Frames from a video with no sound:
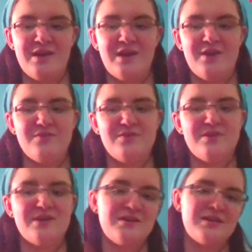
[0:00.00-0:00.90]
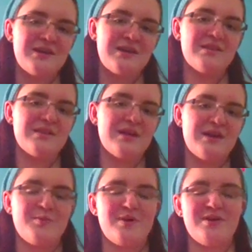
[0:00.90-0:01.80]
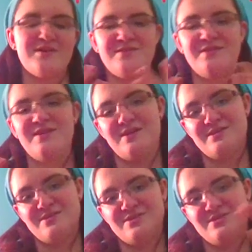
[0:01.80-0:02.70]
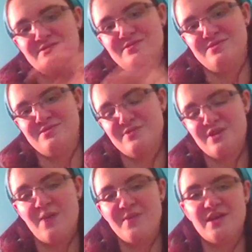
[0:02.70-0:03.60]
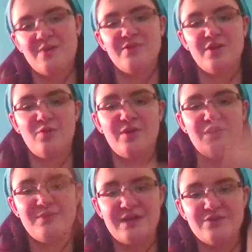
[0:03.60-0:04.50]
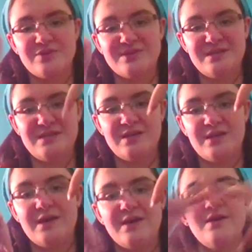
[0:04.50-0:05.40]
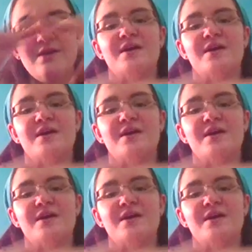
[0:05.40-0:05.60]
If you did, hit the like button and comment down below what you liked or did not like.